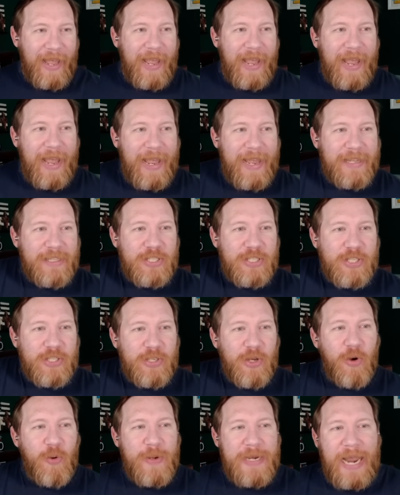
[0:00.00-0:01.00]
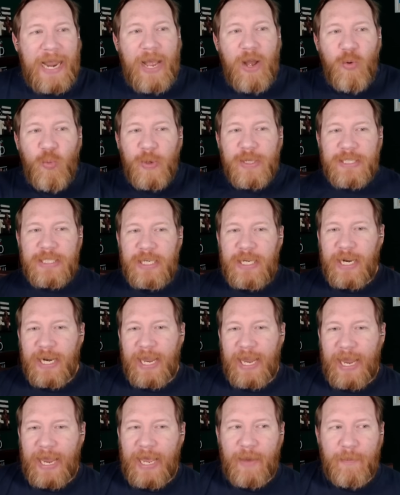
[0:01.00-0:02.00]
And so now what's going to
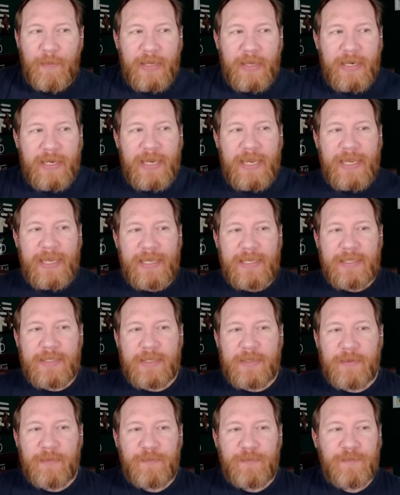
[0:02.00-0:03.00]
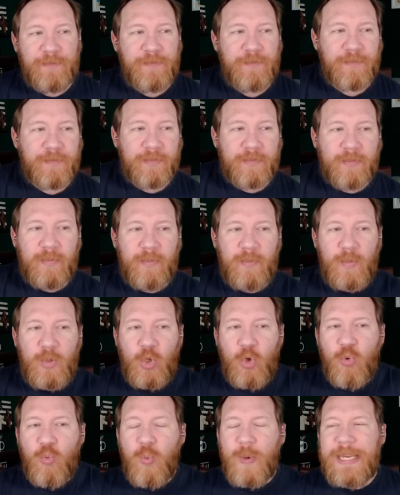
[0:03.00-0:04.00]
happen is
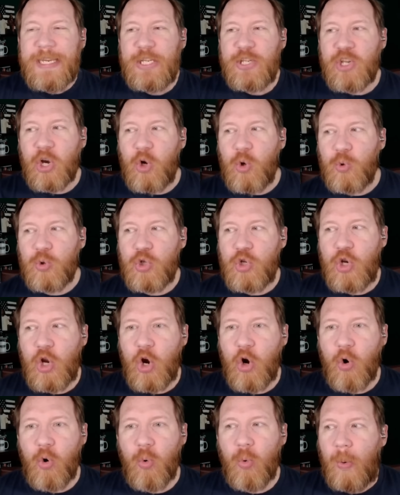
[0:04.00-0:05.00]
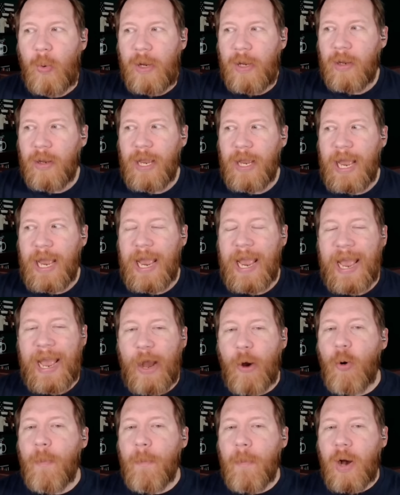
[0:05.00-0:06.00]
we don't know
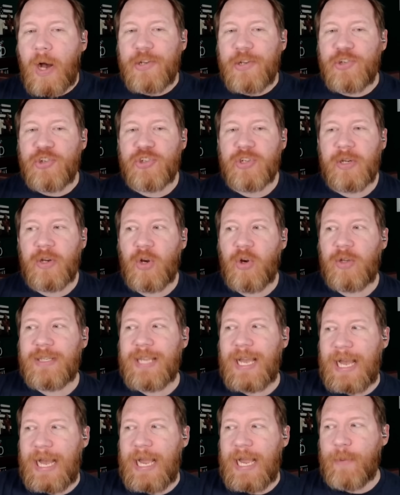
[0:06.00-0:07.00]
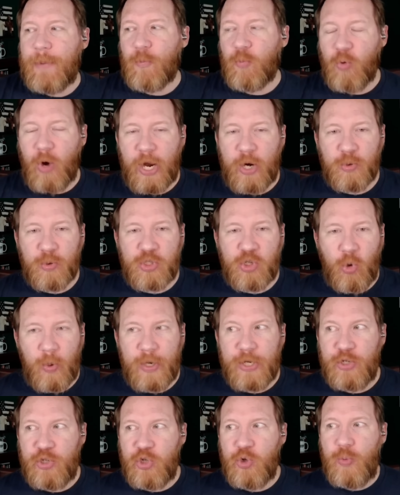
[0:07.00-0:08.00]
how much time Ronald's going
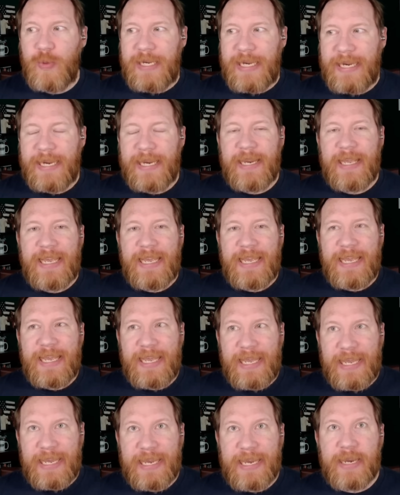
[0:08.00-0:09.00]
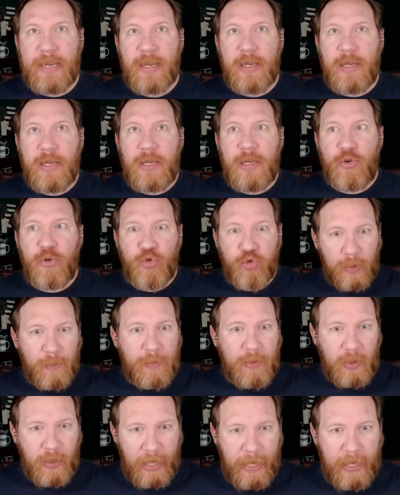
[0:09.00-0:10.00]
to need in
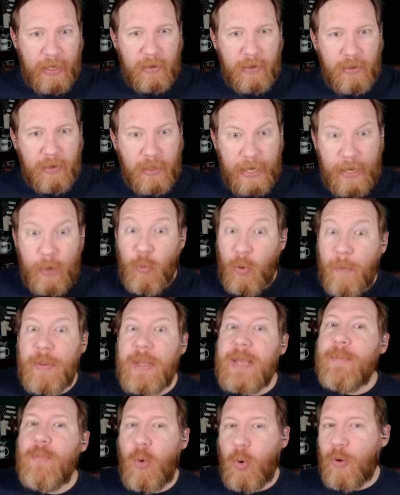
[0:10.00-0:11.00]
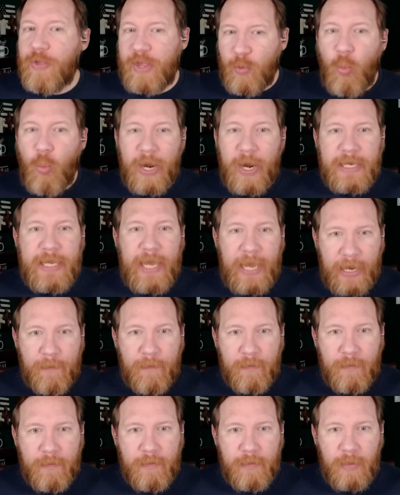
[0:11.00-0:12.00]
AAA. It will be more than 1 game,
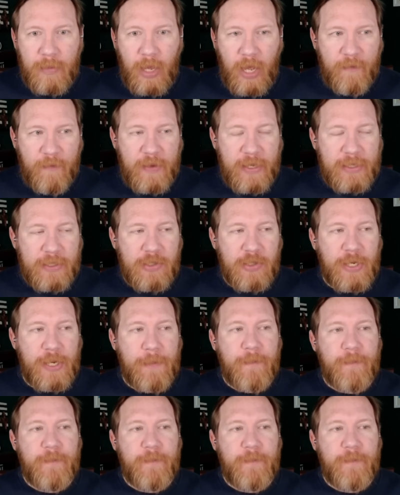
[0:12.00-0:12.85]
obviously.